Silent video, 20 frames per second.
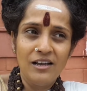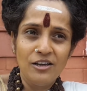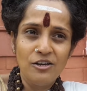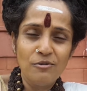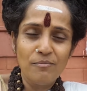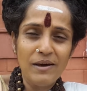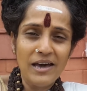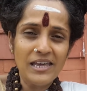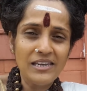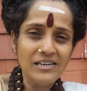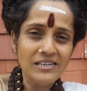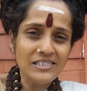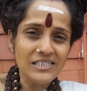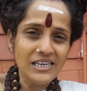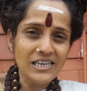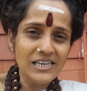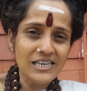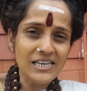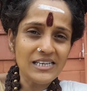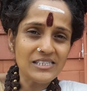
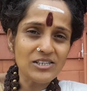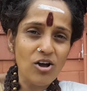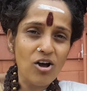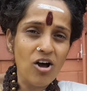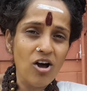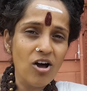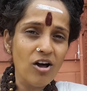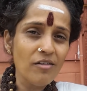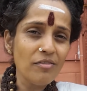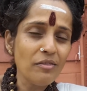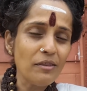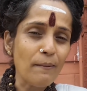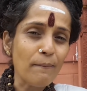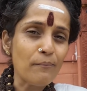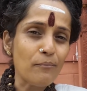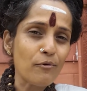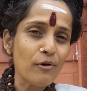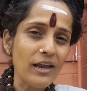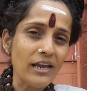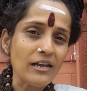Humanity is on the
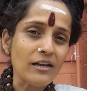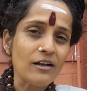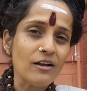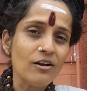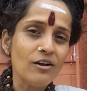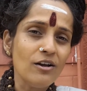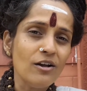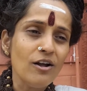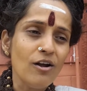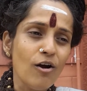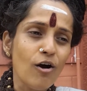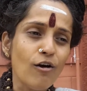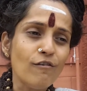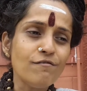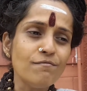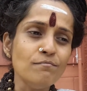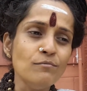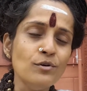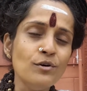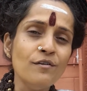brink
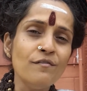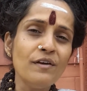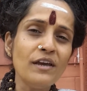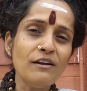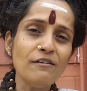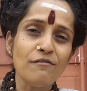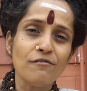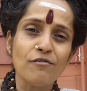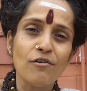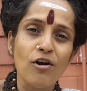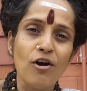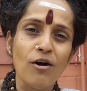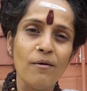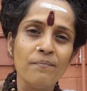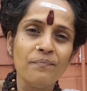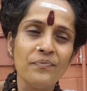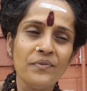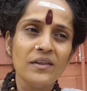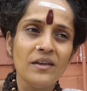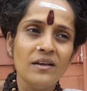of moving from